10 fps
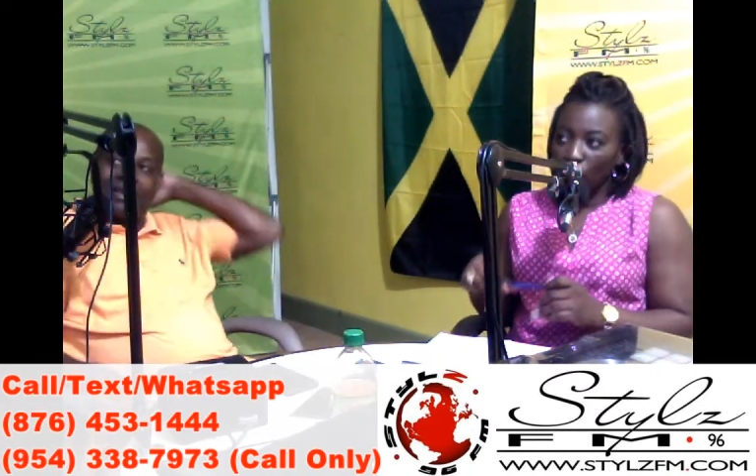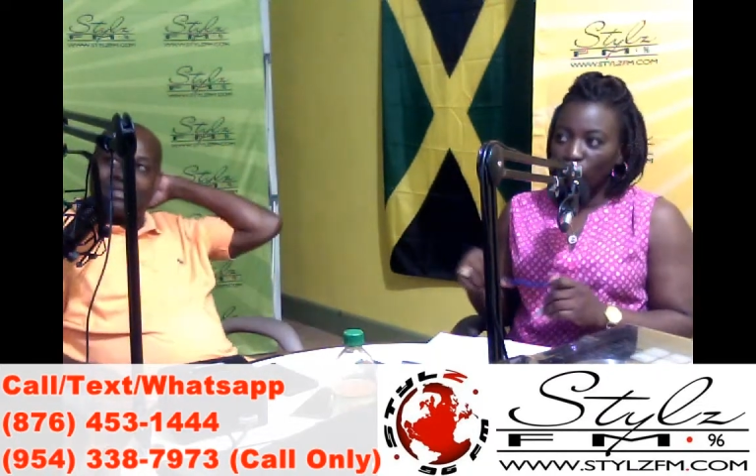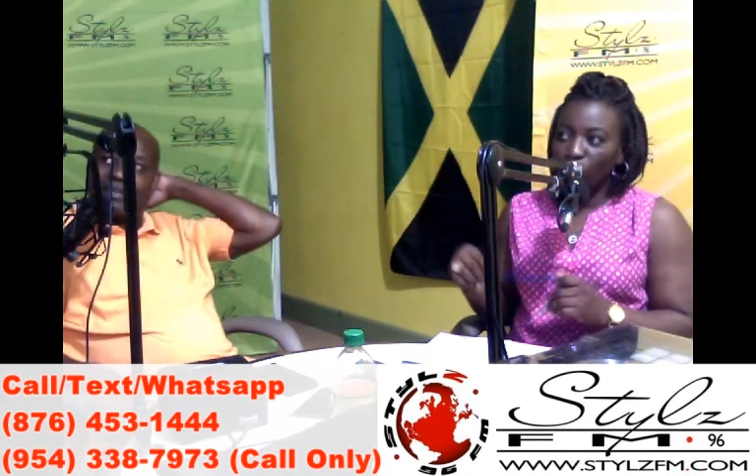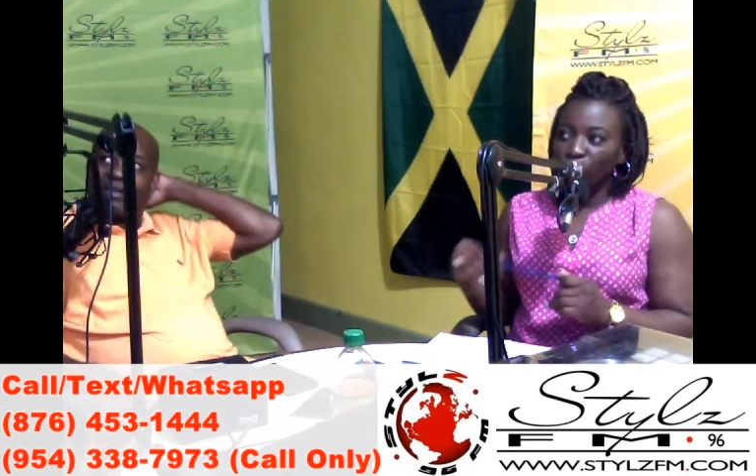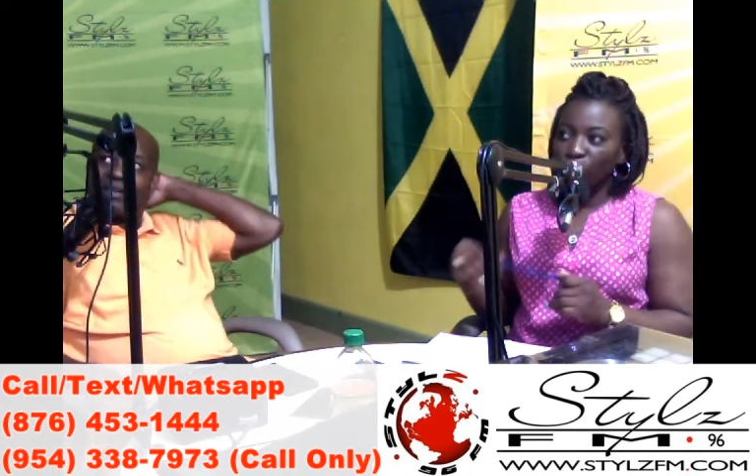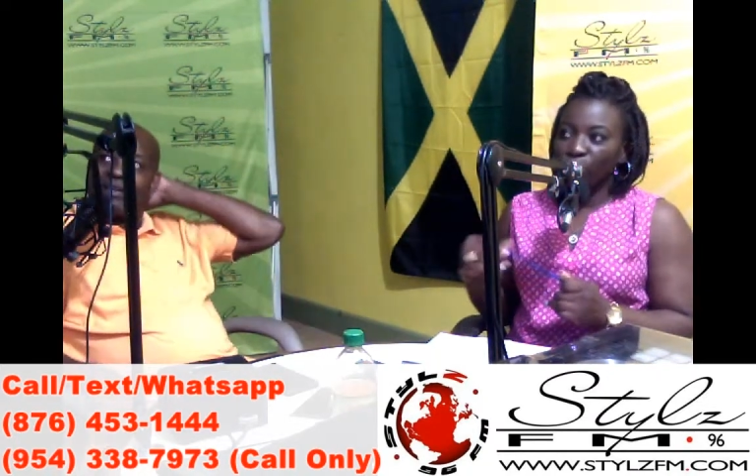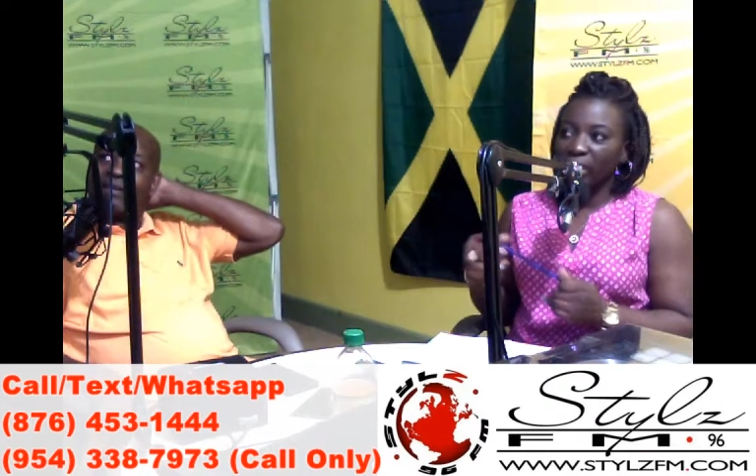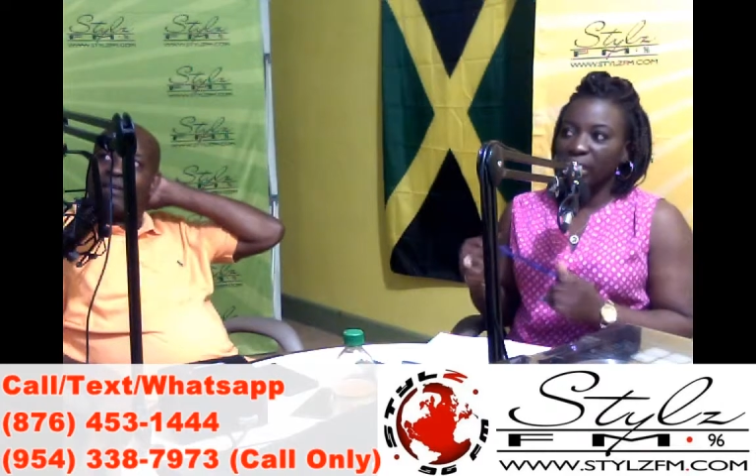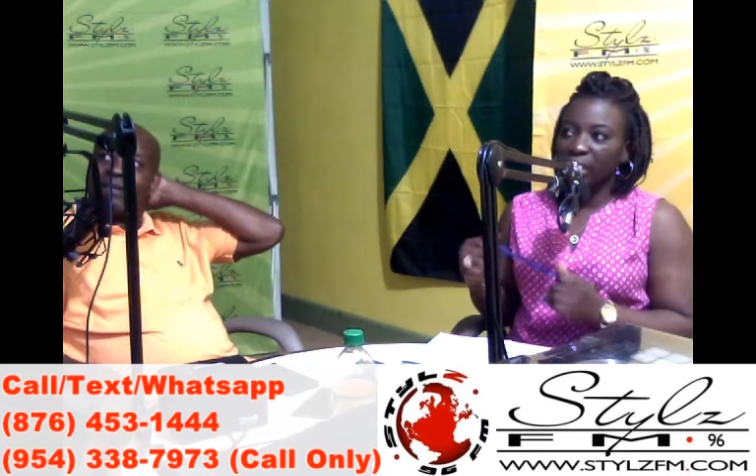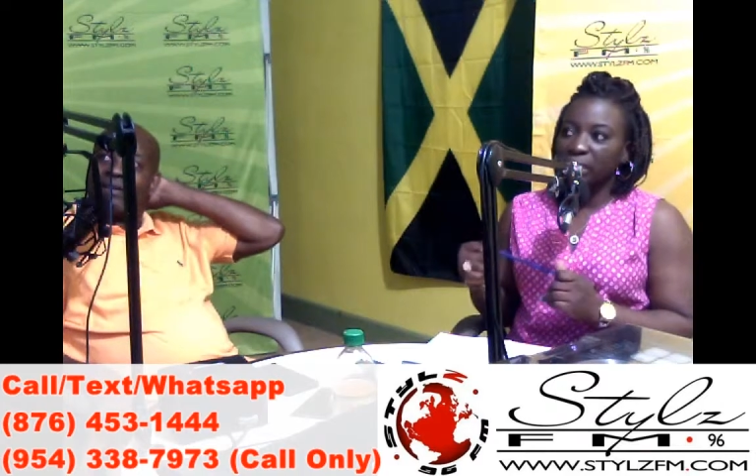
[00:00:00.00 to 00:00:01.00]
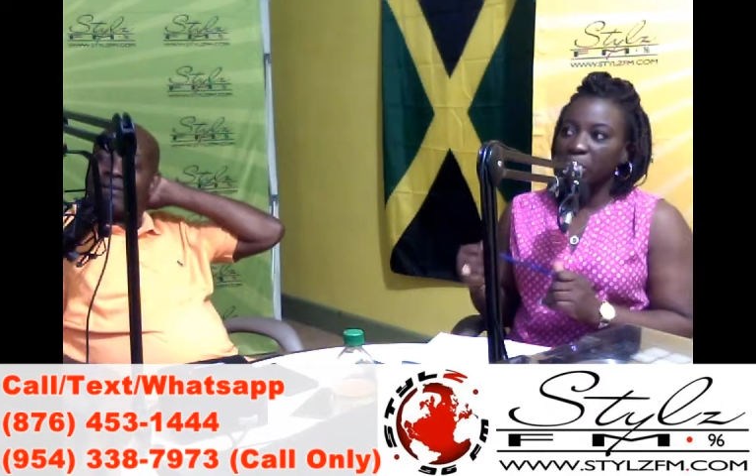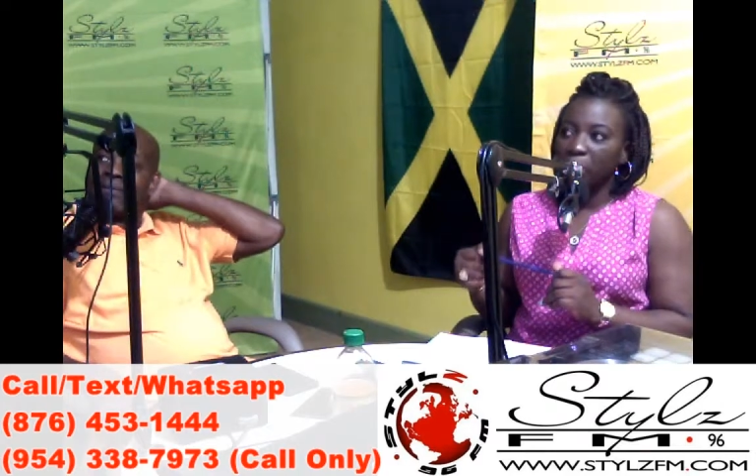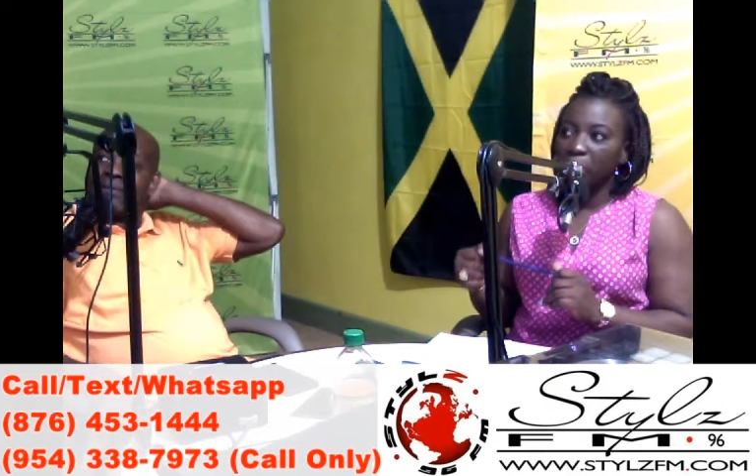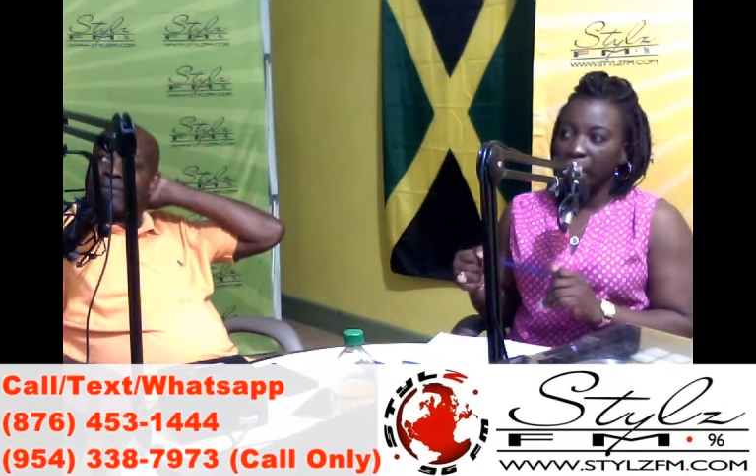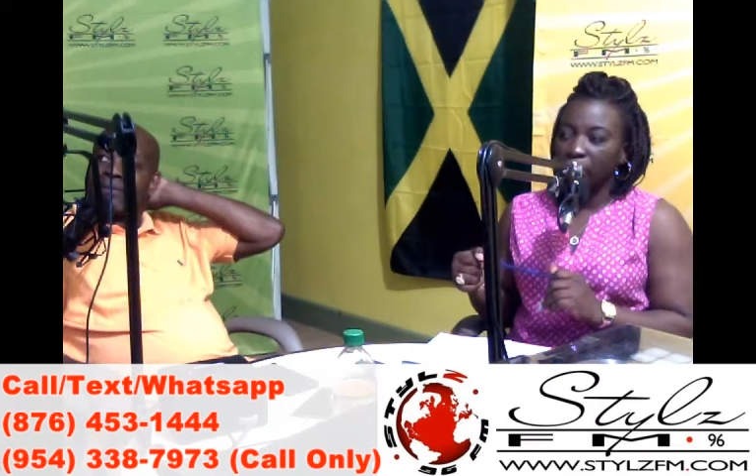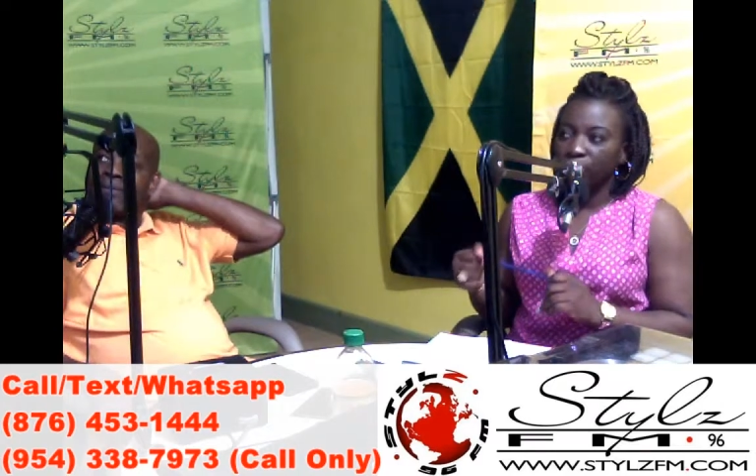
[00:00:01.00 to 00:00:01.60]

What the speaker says: Do you think is to be blamed